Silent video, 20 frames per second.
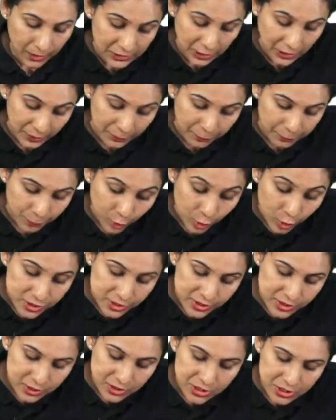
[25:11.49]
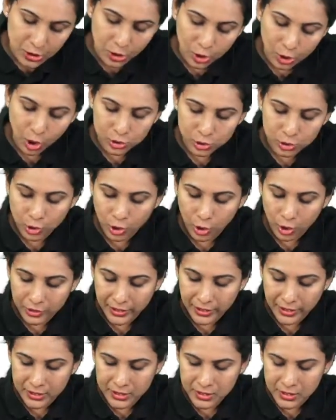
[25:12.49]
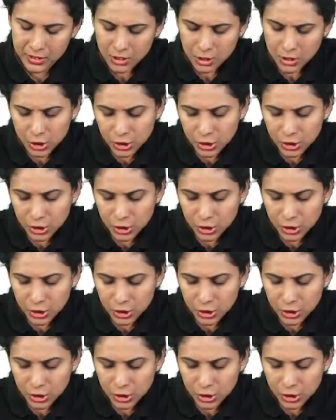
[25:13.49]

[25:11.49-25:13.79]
Now in post-surgical orthodontics,